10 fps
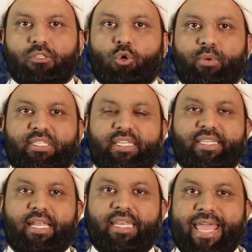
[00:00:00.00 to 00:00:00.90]
So we see
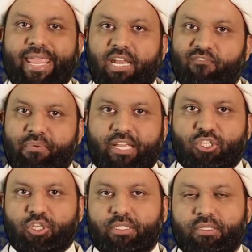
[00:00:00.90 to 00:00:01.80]
that negative
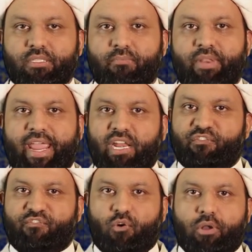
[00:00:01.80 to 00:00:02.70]
patience,
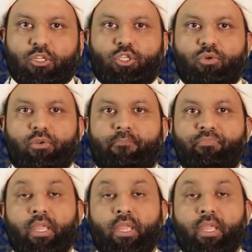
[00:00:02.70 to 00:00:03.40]
negative fortitude,